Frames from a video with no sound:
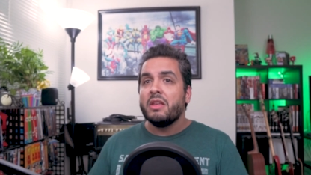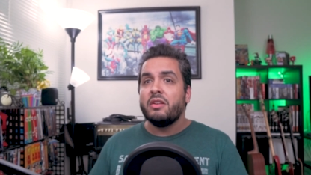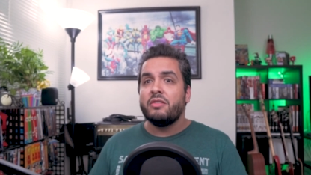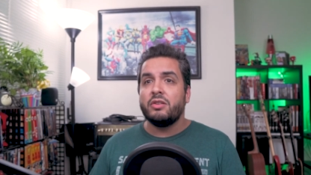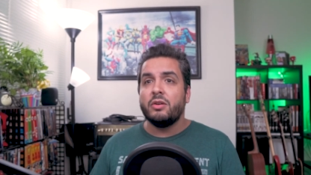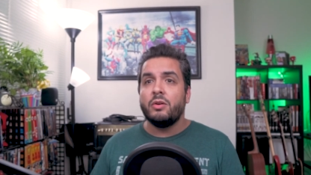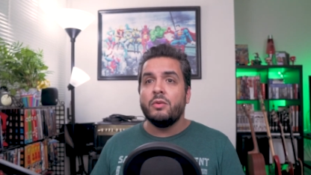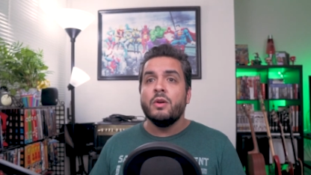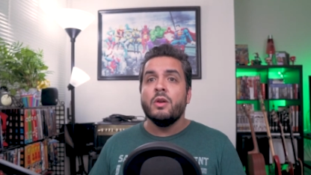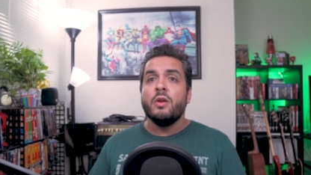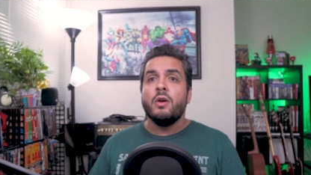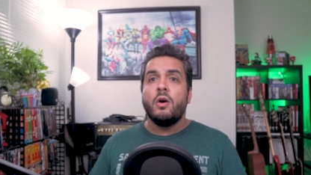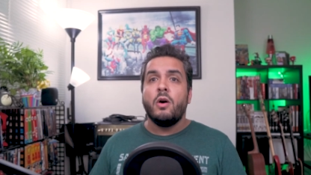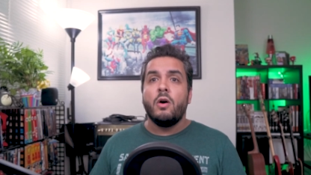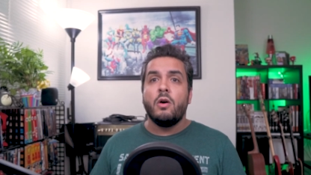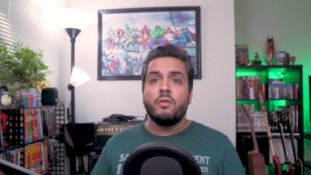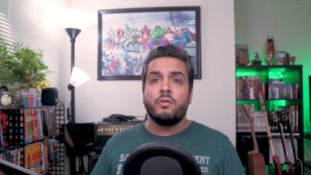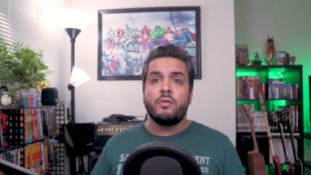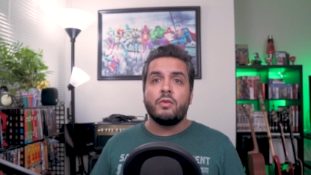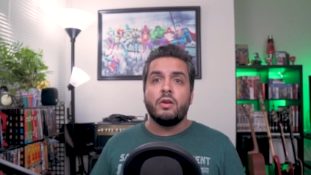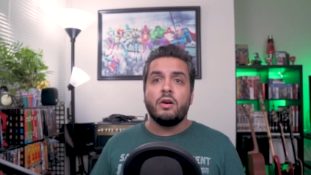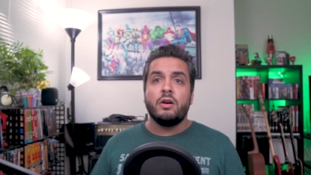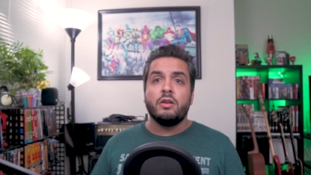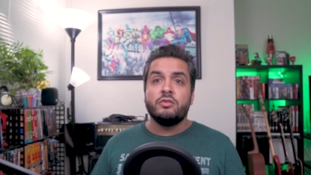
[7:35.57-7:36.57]
So
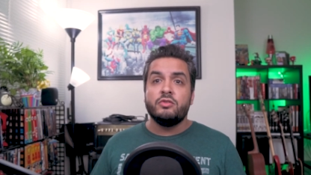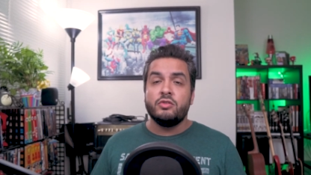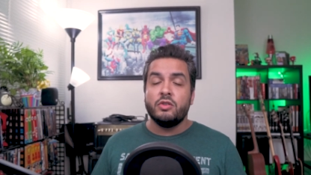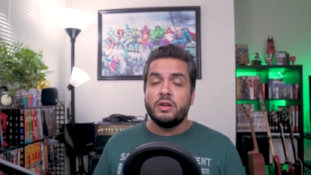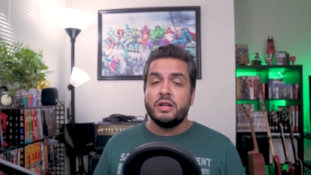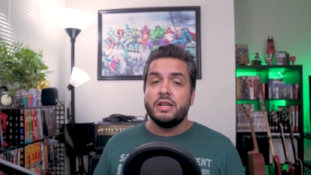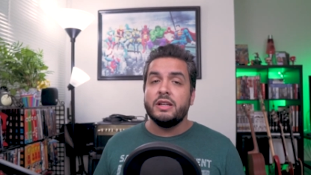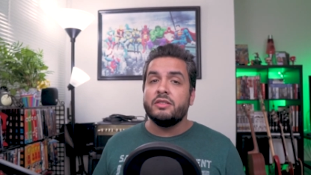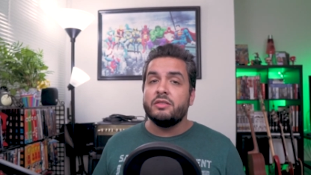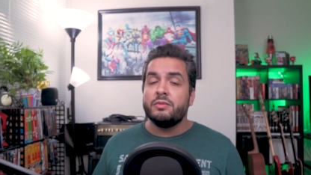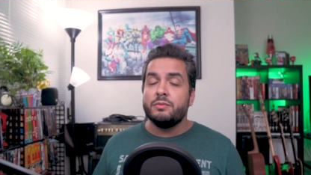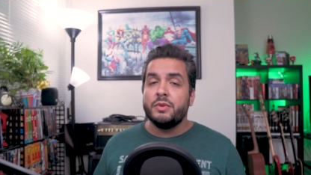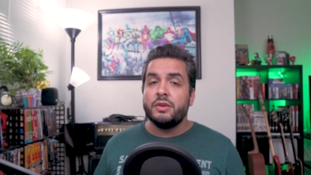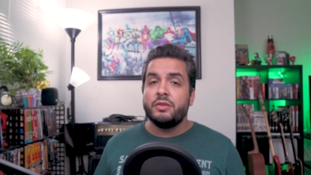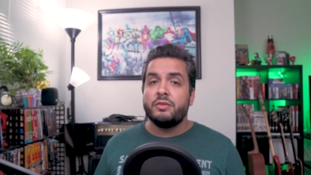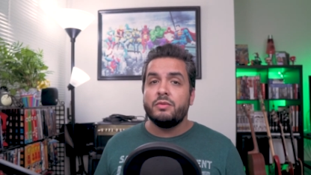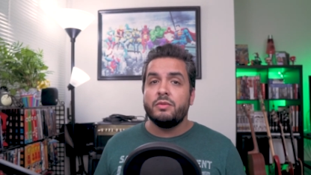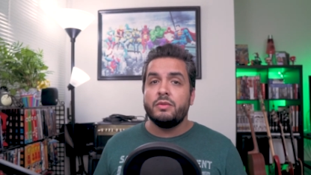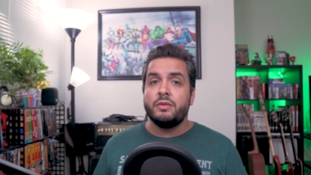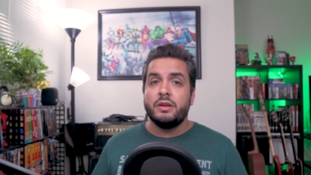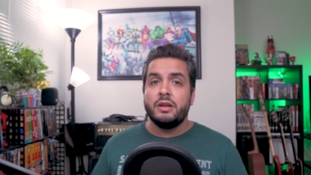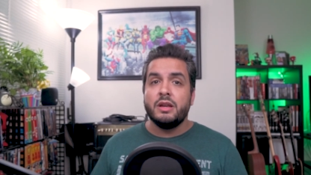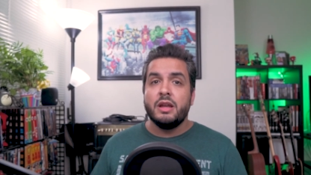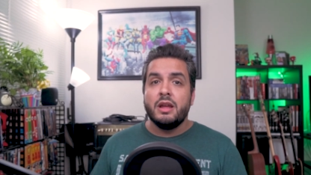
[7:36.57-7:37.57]
overall, Journey into
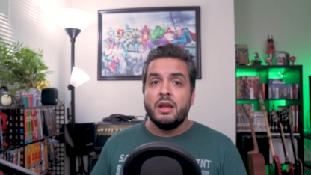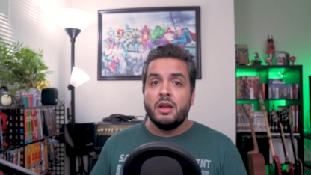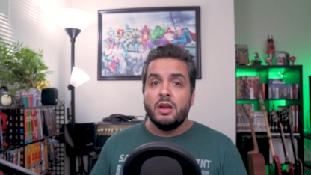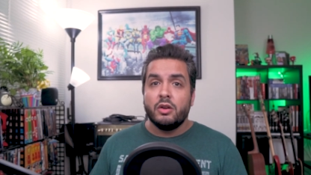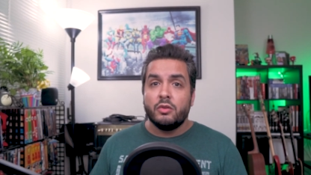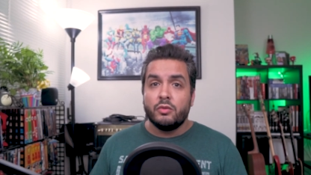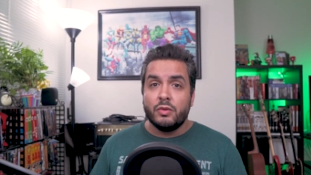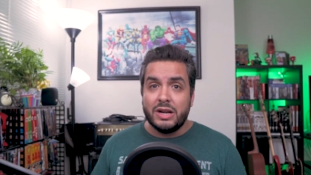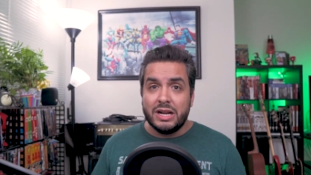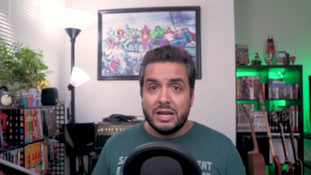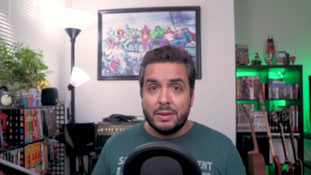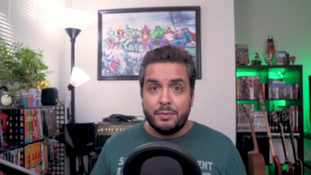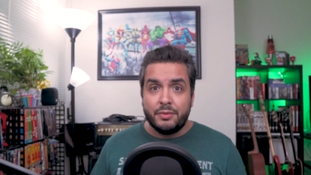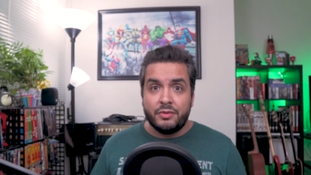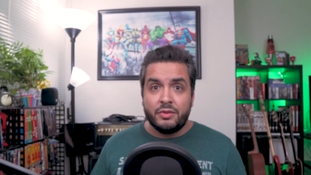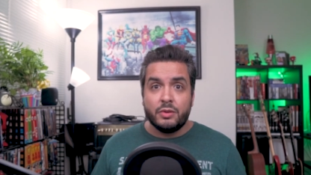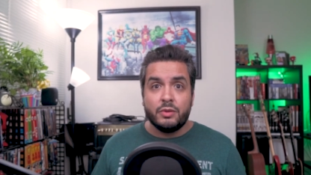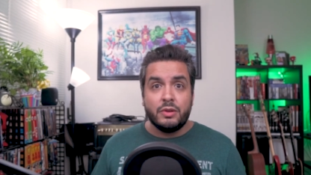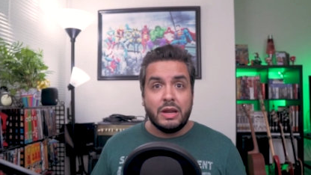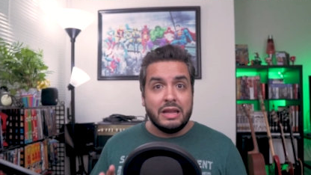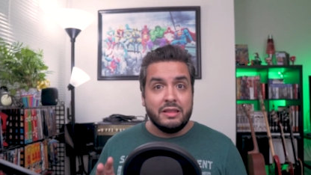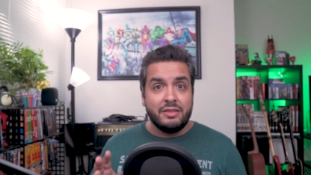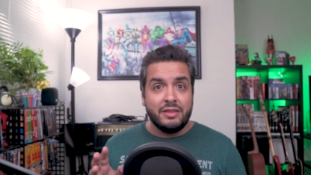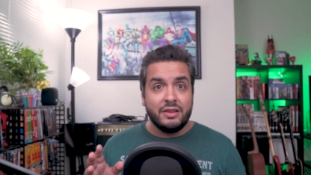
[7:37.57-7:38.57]
Mystery, great
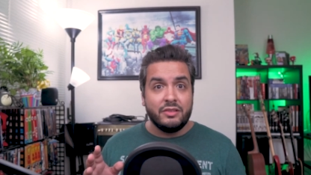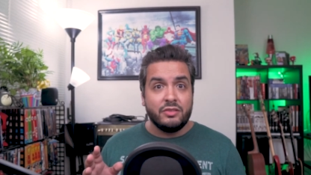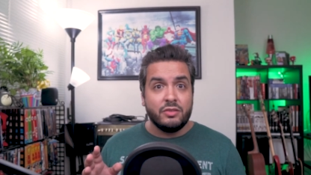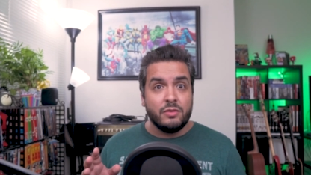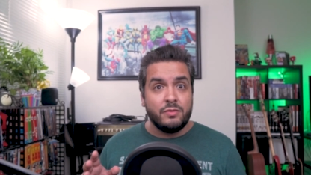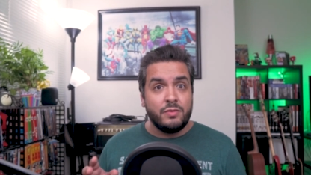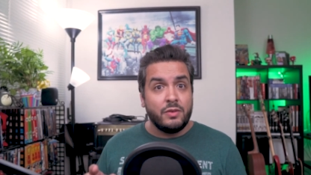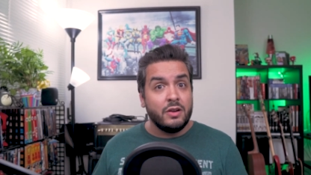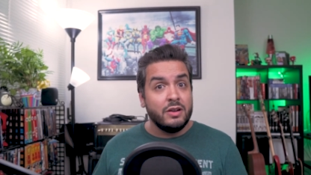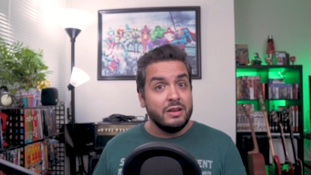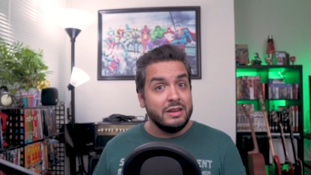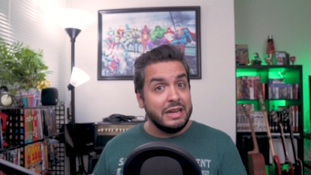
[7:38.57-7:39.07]
episode I think so far.